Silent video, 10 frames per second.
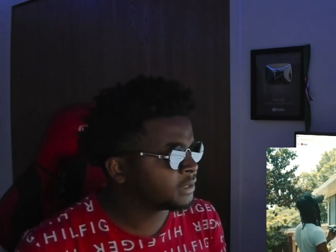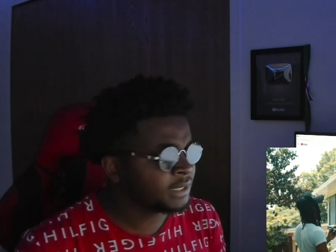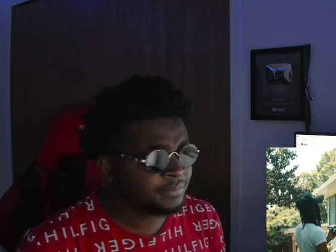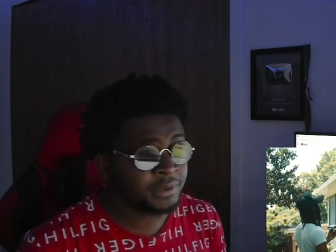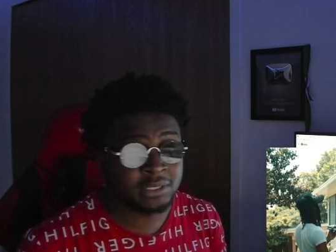
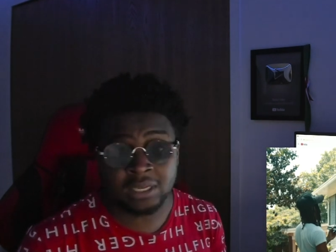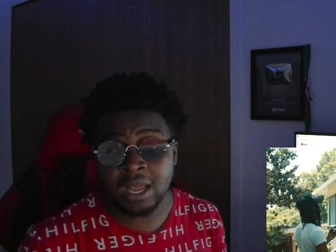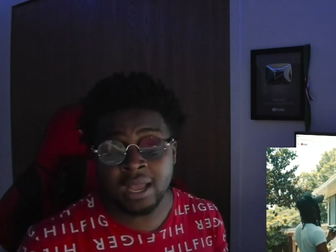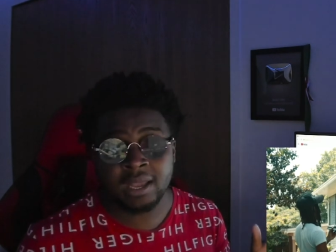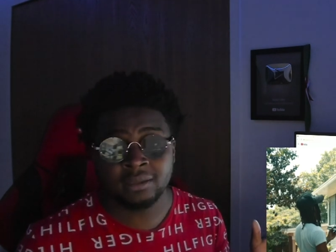Olympics? All
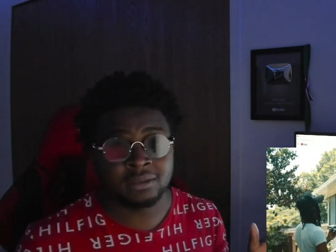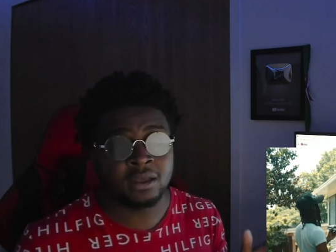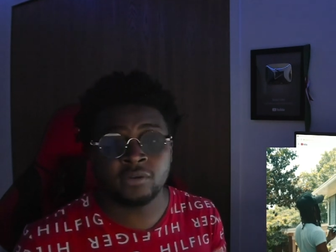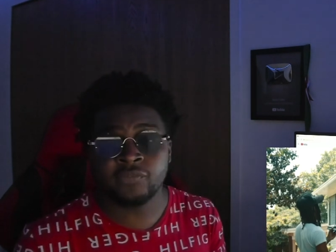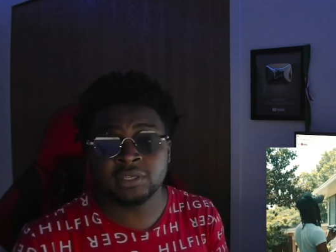right.
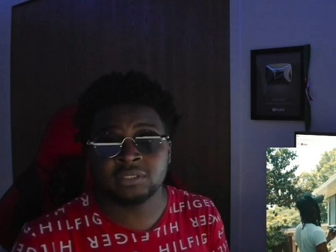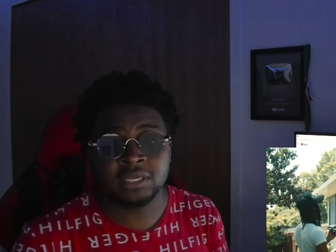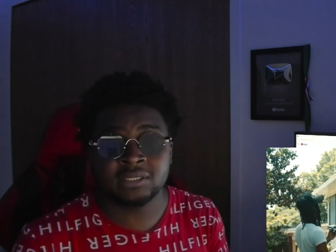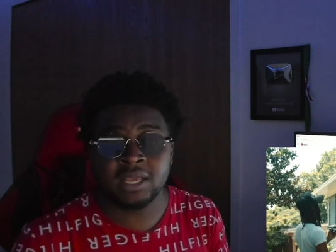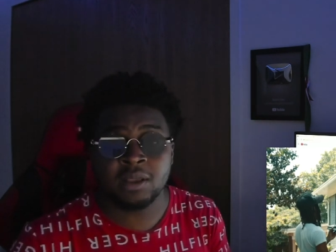I don't know if I
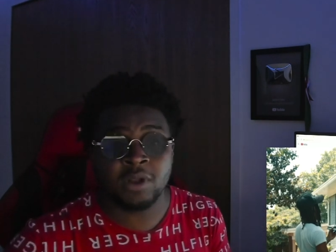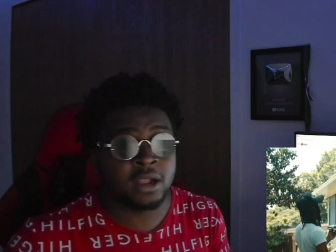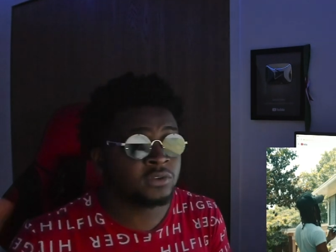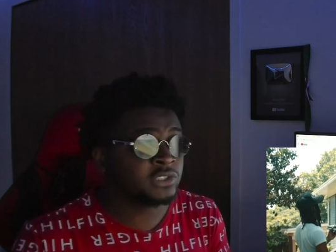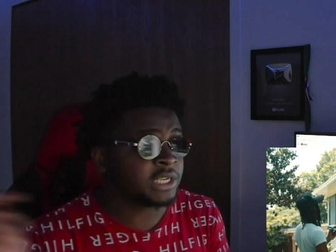said his name
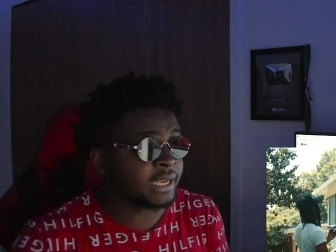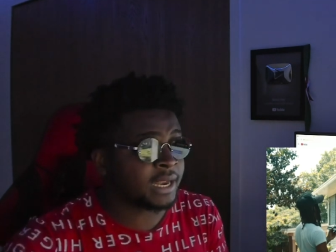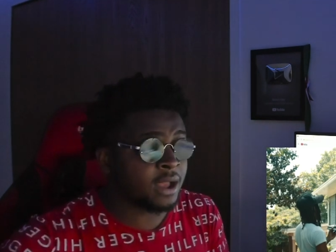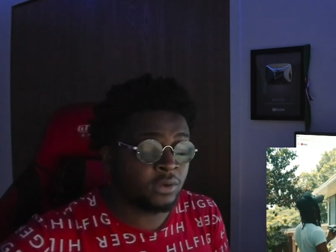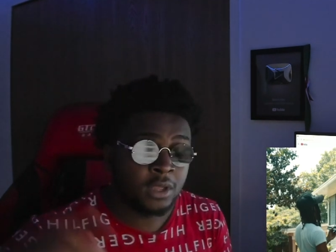right. Go check
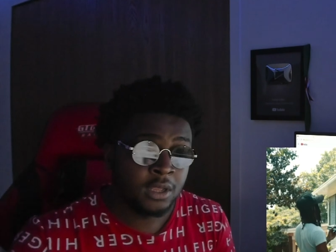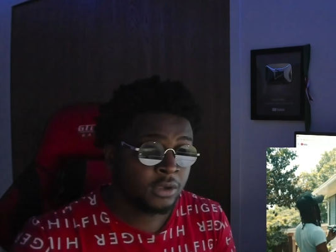it out.